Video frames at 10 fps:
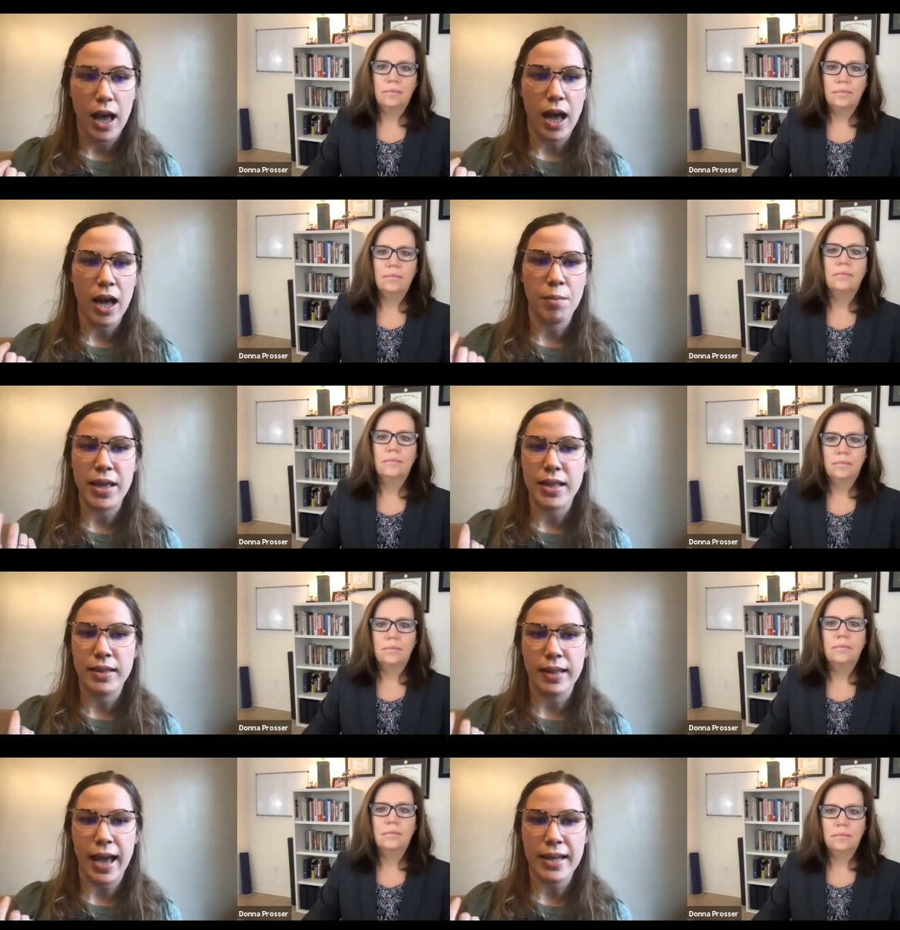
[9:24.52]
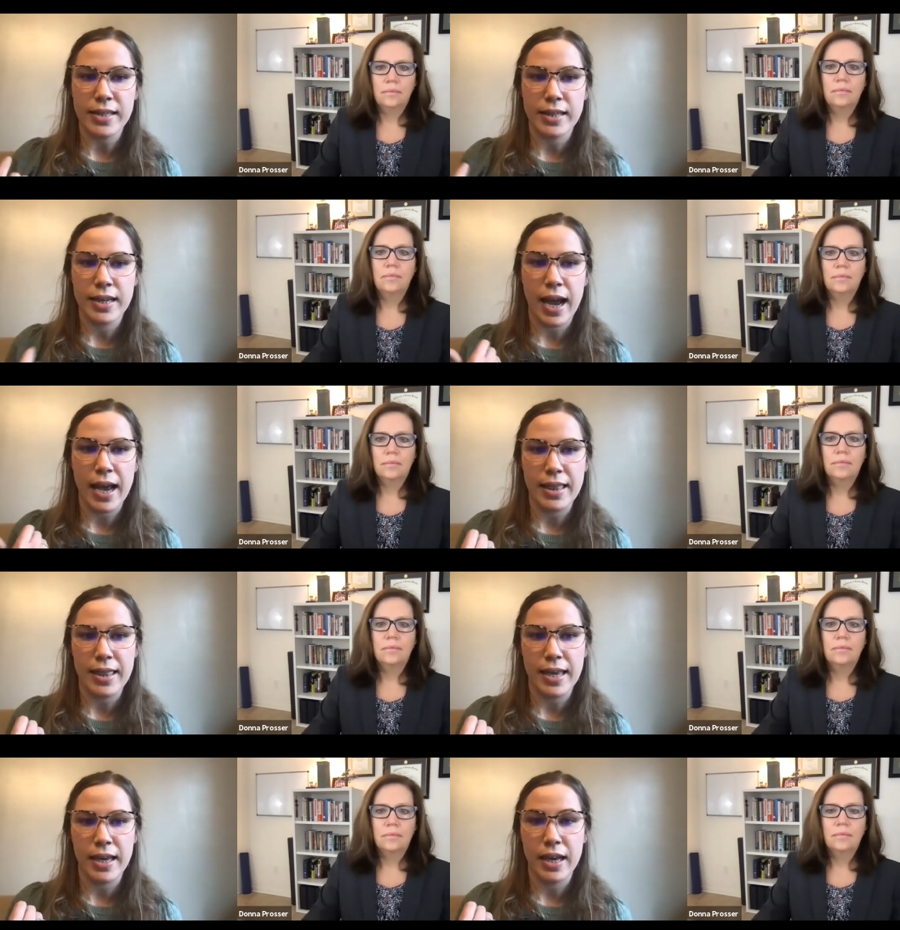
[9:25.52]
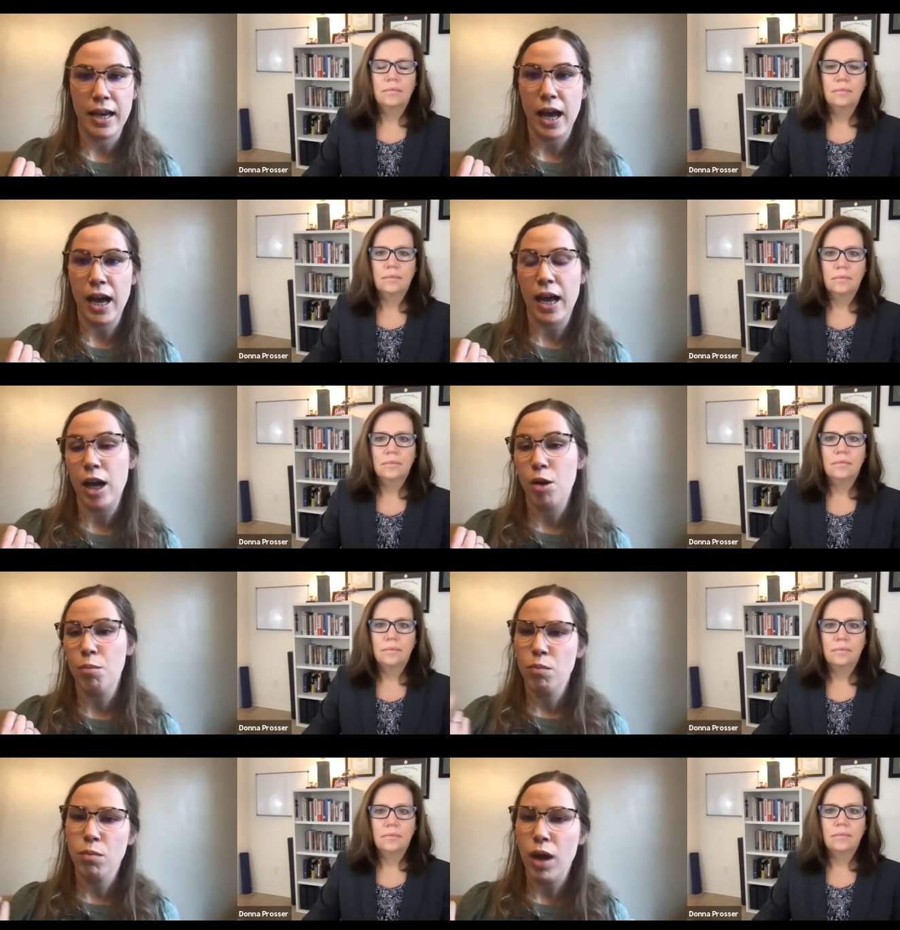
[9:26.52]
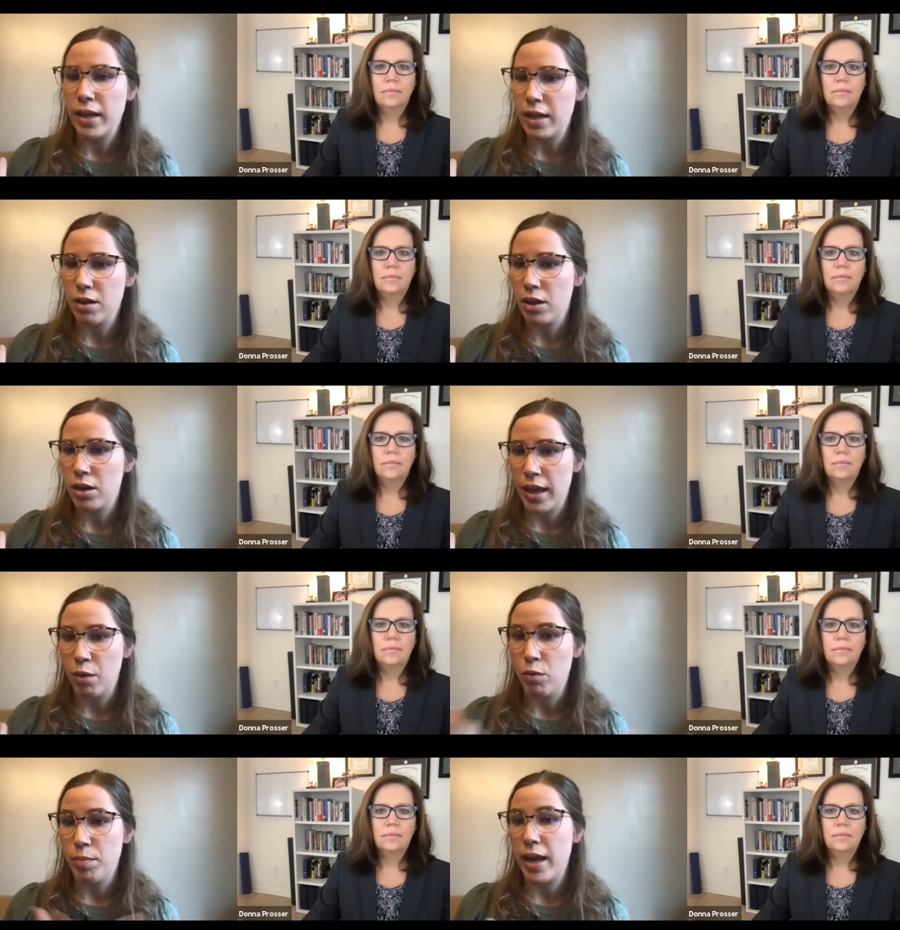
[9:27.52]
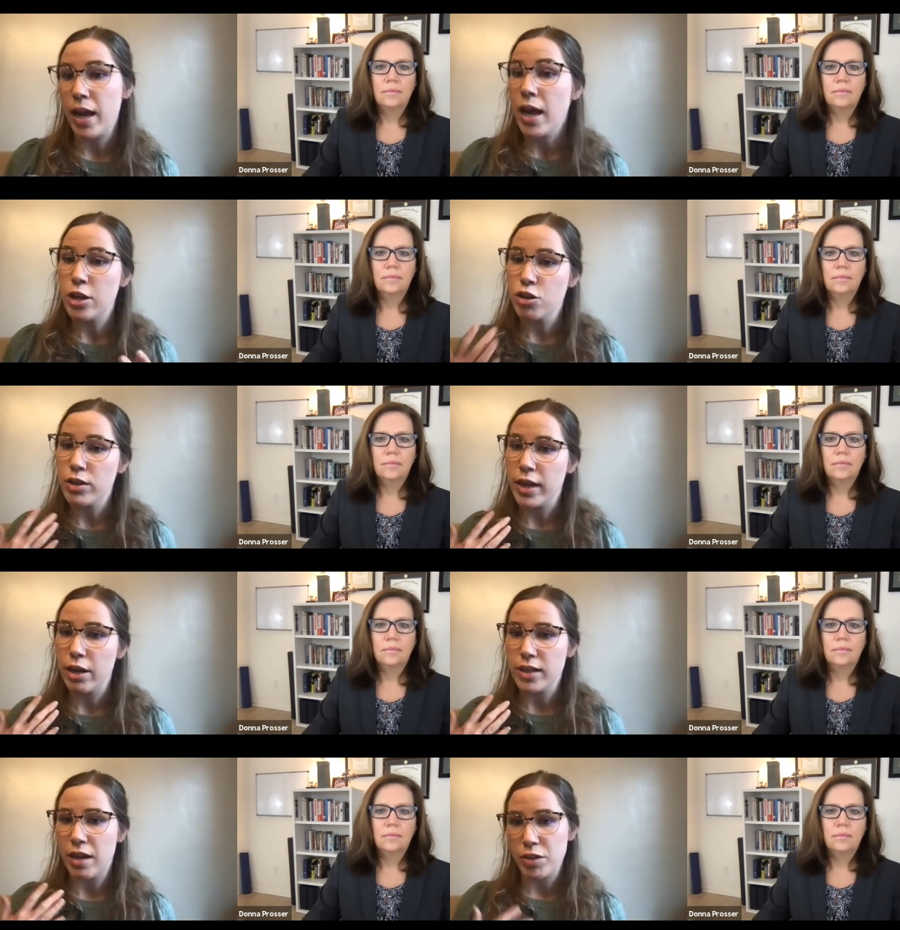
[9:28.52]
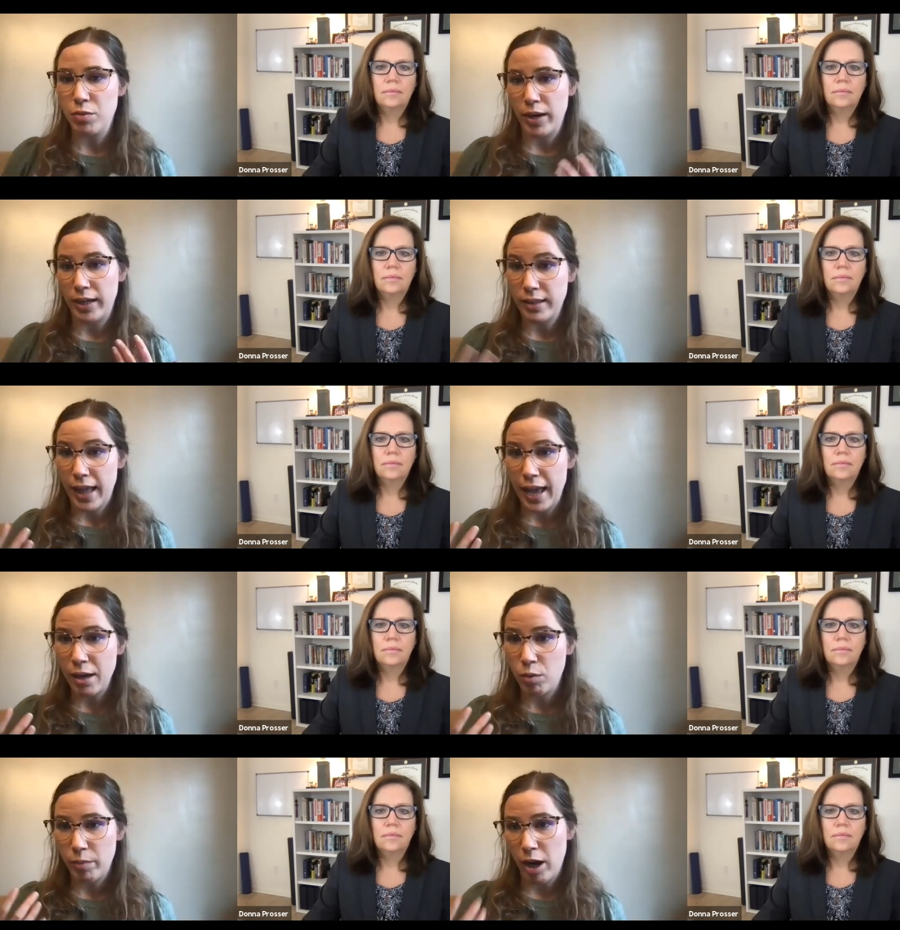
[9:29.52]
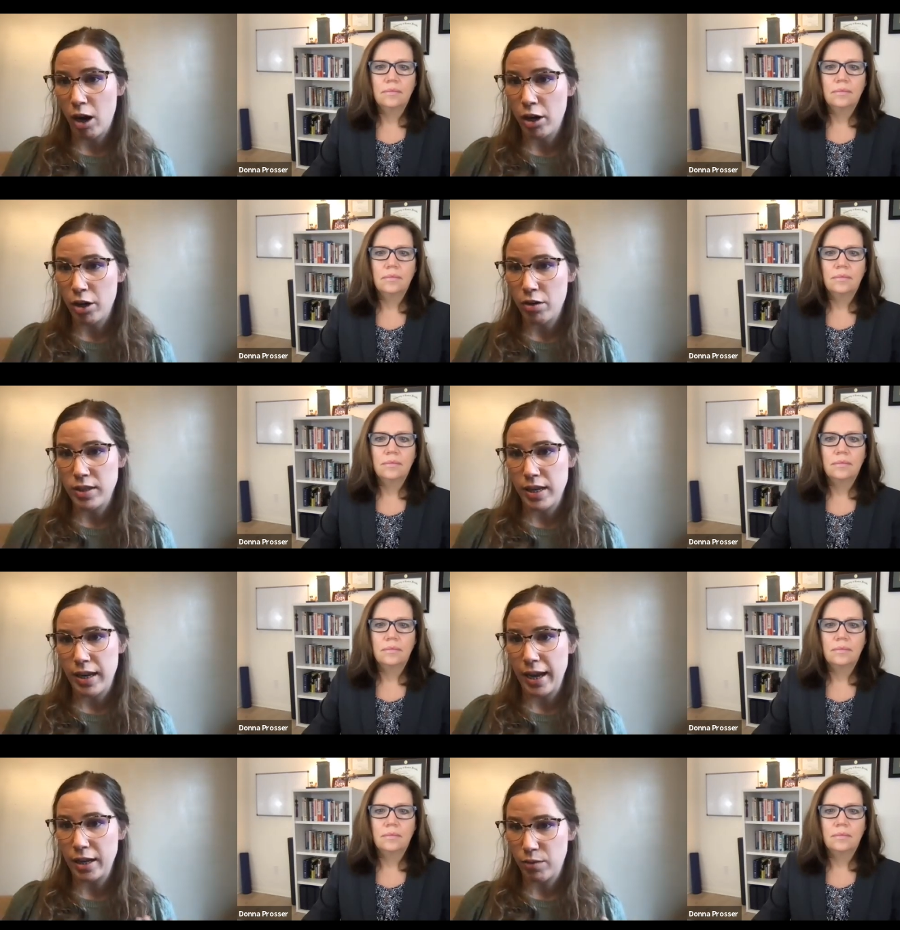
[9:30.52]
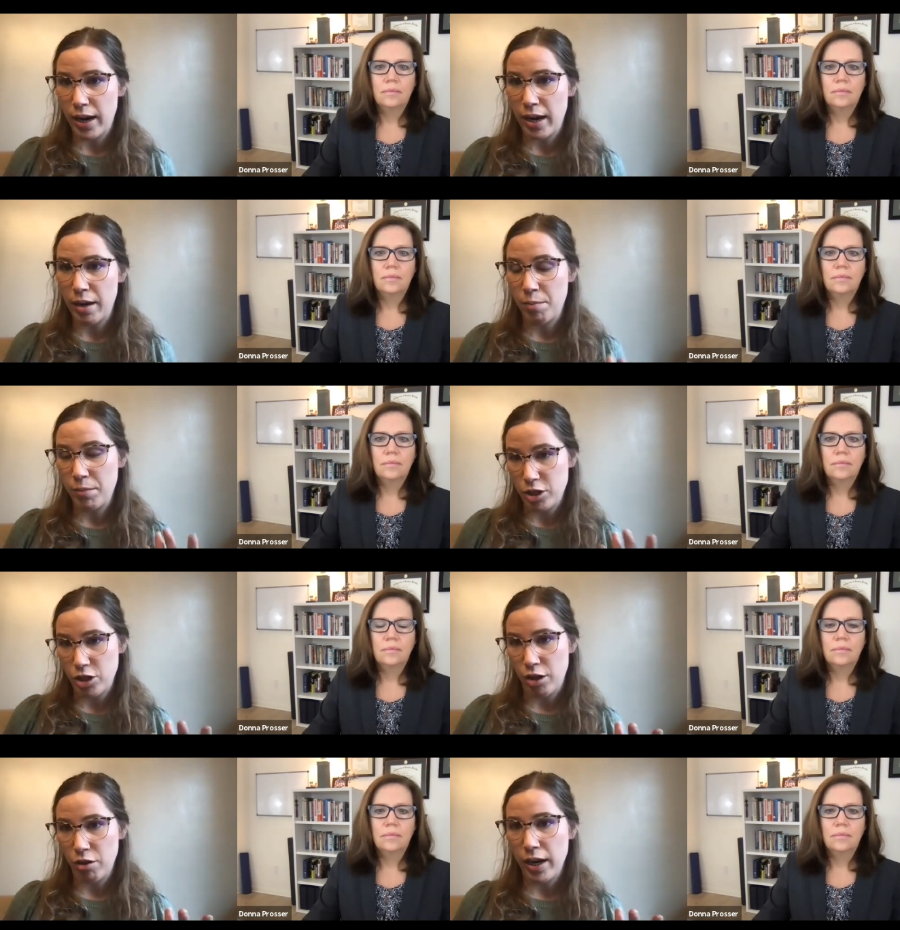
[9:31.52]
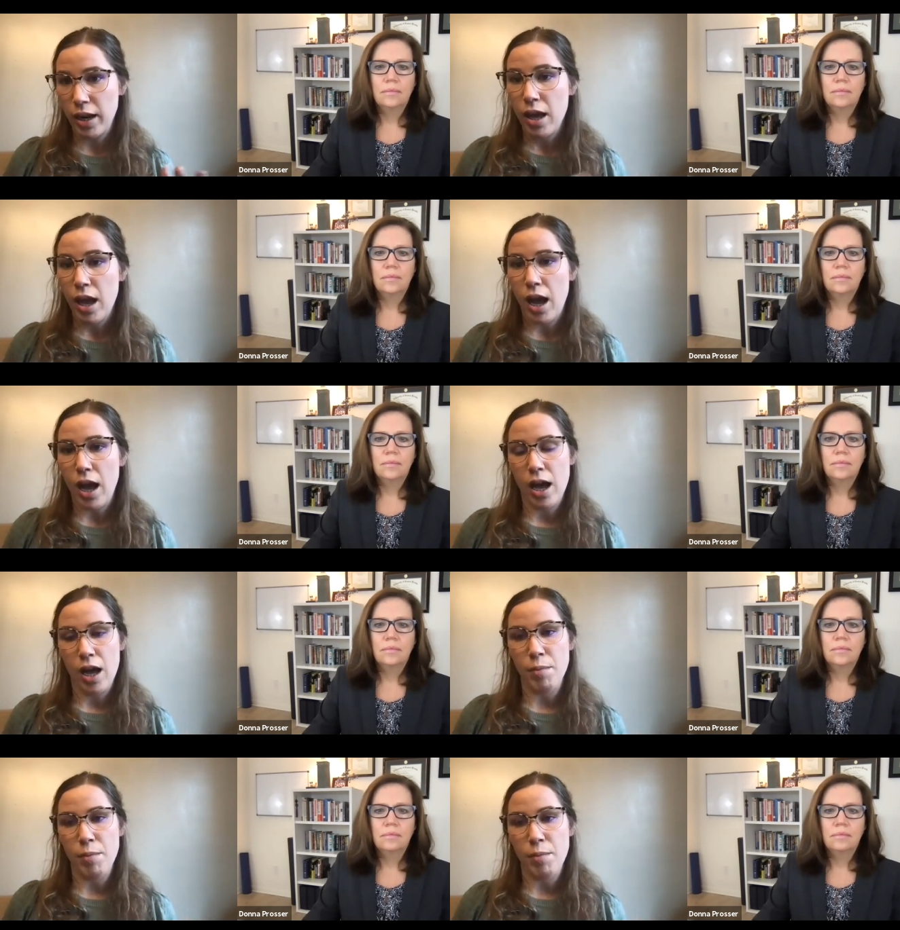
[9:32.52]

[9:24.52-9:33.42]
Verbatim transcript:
Speaker 1: Um, and then lastly, I think uh, another thing would be ensuring that your staff is wearing lead when we are using x-ray machinery um,